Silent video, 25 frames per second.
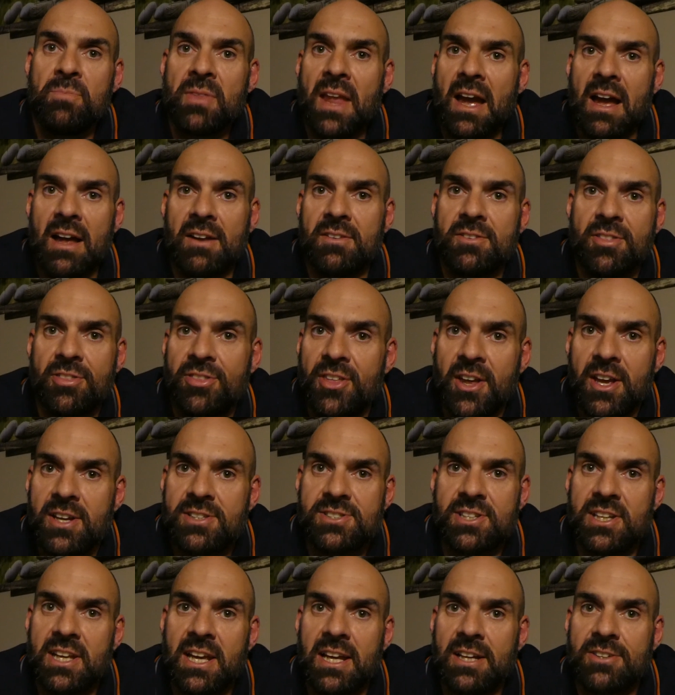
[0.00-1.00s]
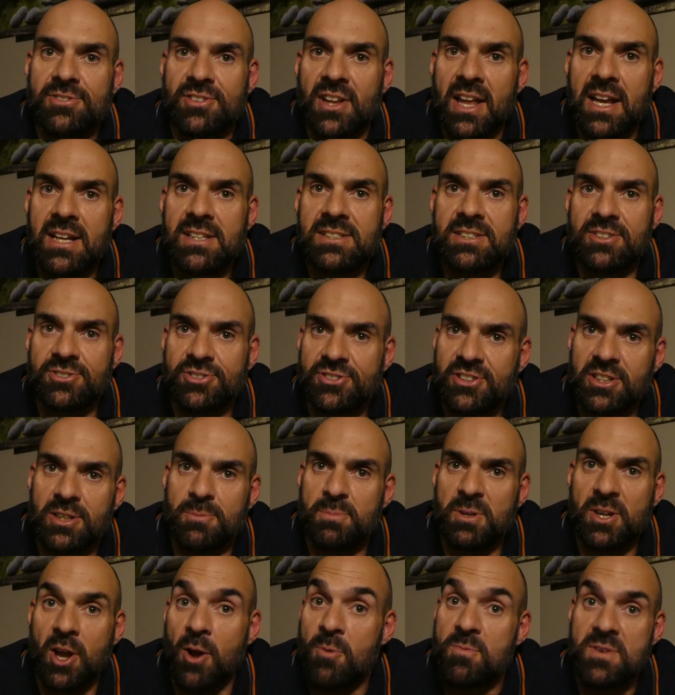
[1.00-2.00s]
And 30 years later still
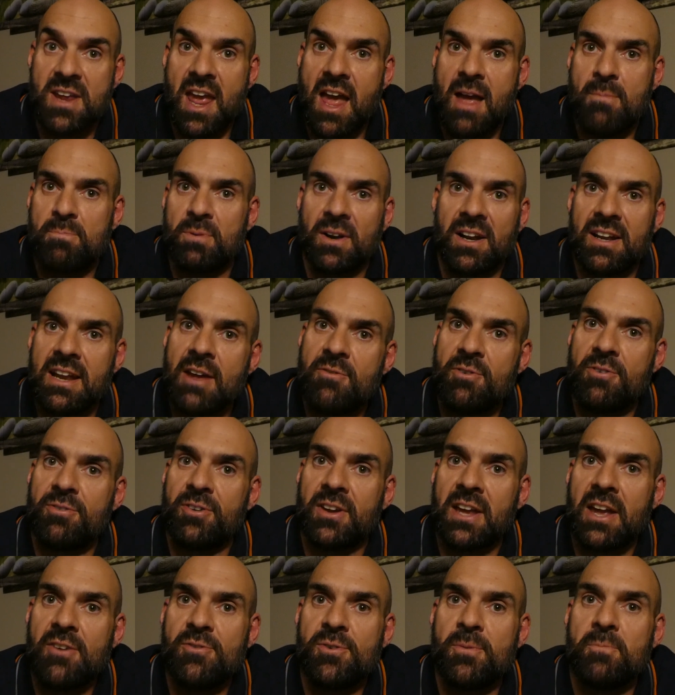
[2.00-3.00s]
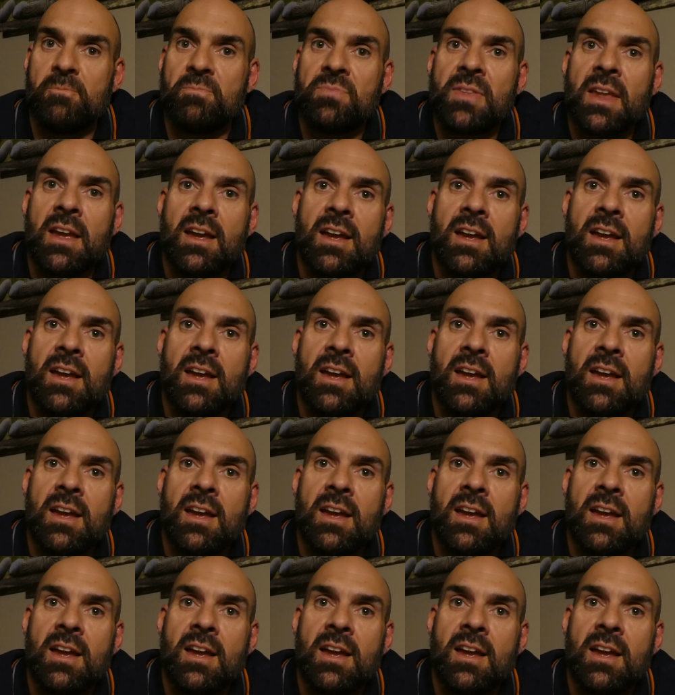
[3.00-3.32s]
be going, yeah, but I never forgive them.